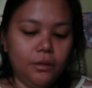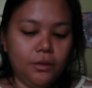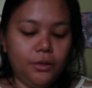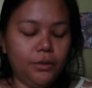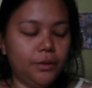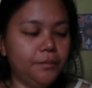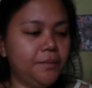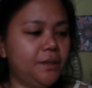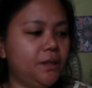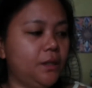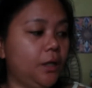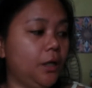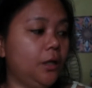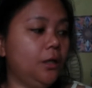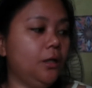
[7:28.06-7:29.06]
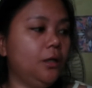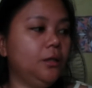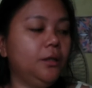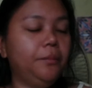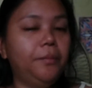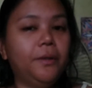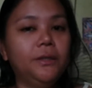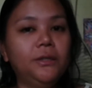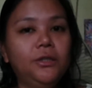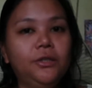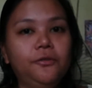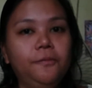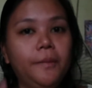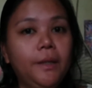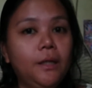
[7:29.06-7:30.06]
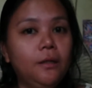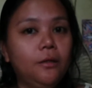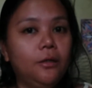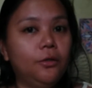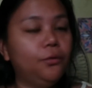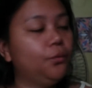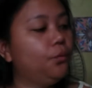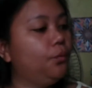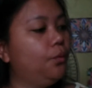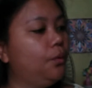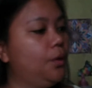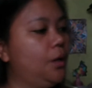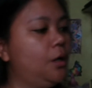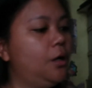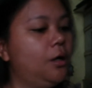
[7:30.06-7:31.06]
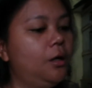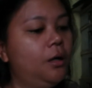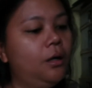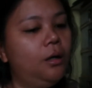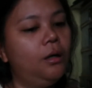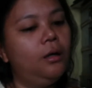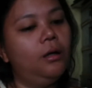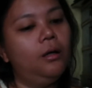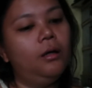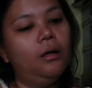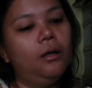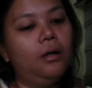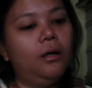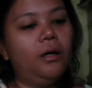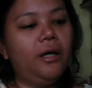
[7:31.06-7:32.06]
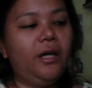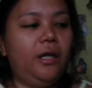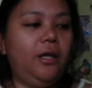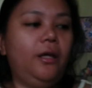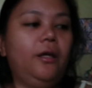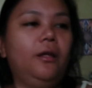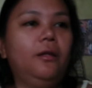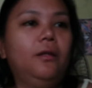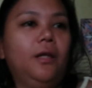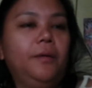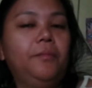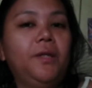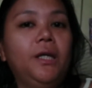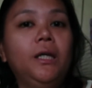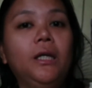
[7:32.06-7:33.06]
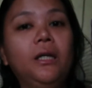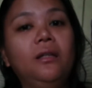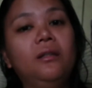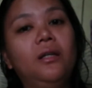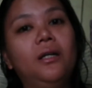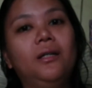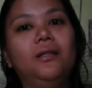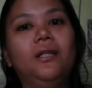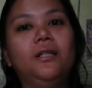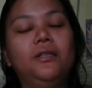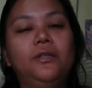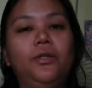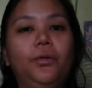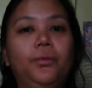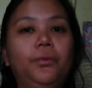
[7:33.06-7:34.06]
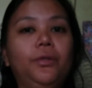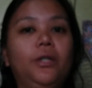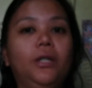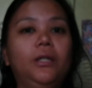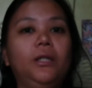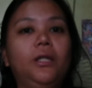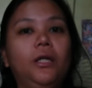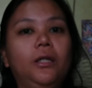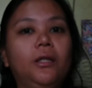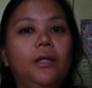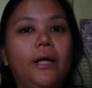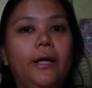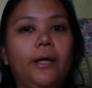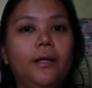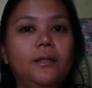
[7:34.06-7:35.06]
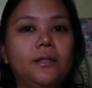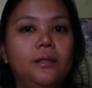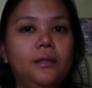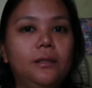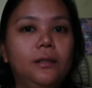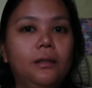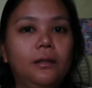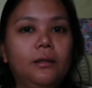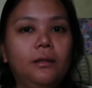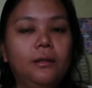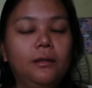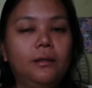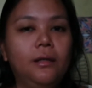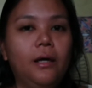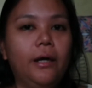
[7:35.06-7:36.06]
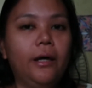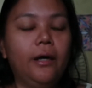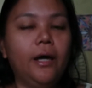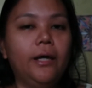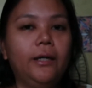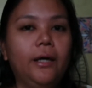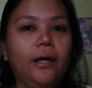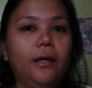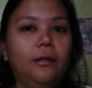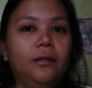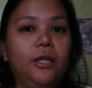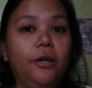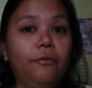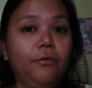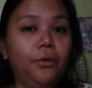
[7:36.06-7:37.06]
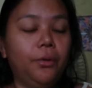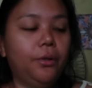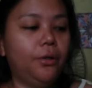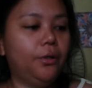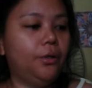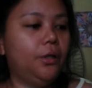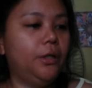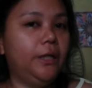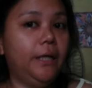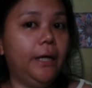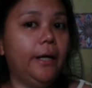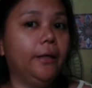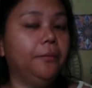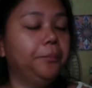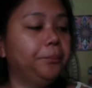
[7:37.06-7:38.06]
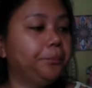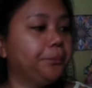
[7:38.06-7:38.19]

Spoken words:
So I'm still in the process of making the 2. And I'm thinking that that's the only thing that I can give to her yet.